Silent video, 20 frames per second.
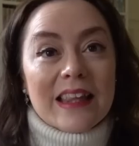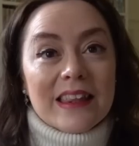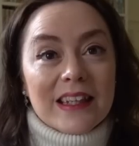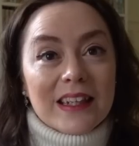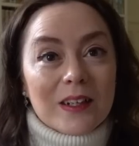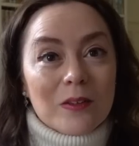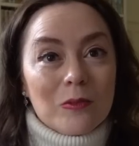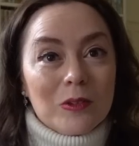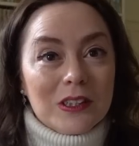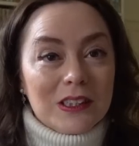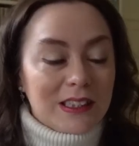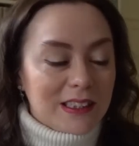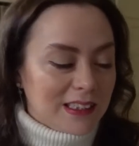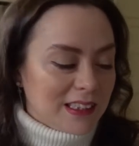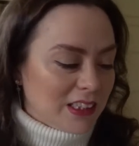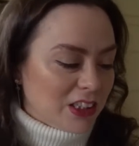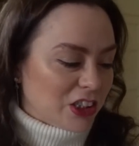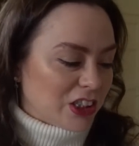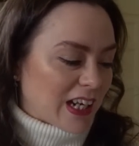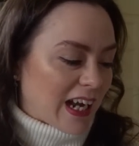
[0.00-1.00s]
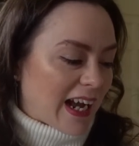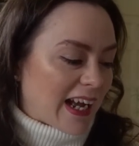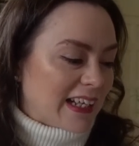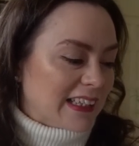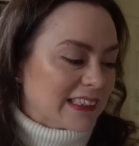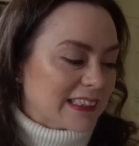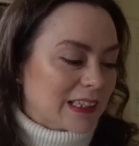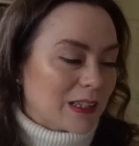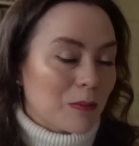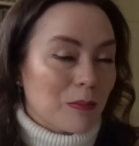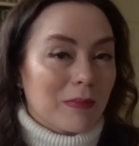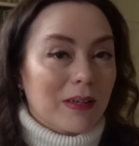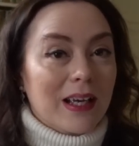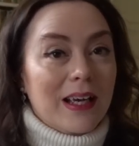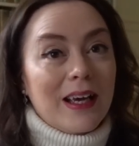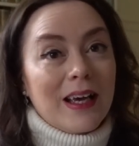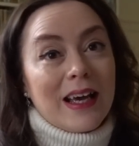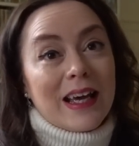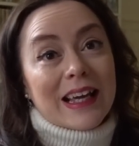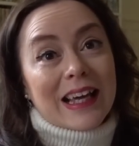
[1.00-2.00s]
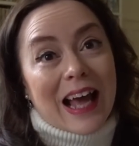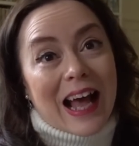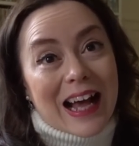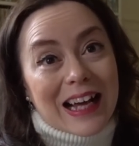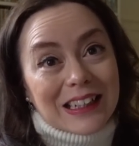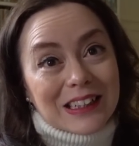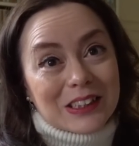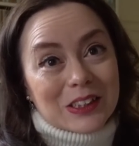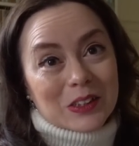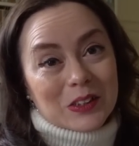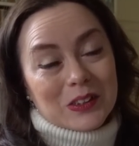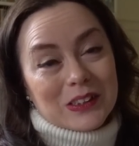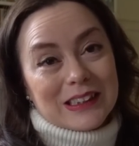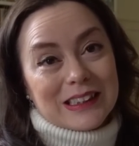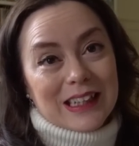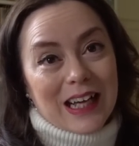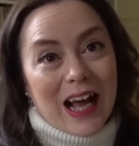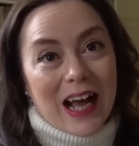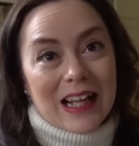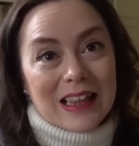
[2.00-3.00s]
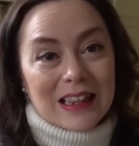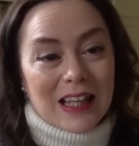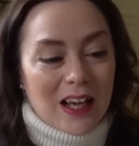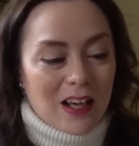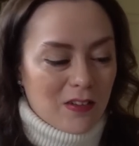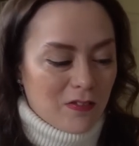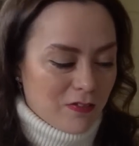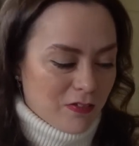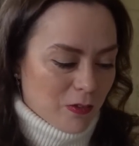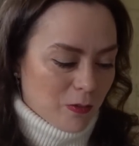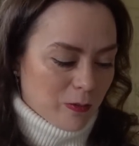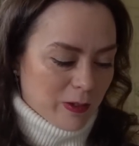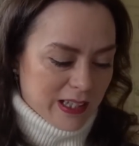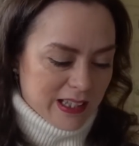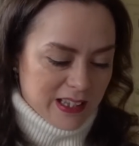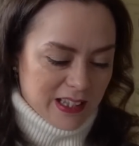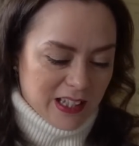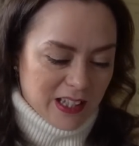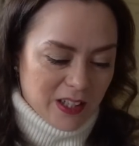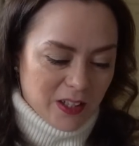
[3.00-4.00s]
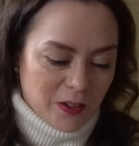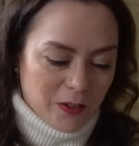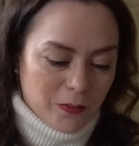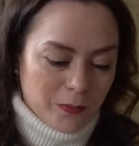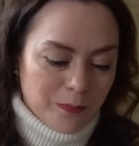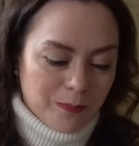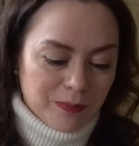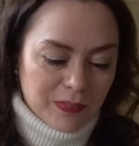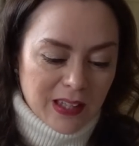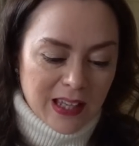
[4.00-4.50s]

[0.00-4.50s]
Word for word: And then I wanted to share some candles that I love with you.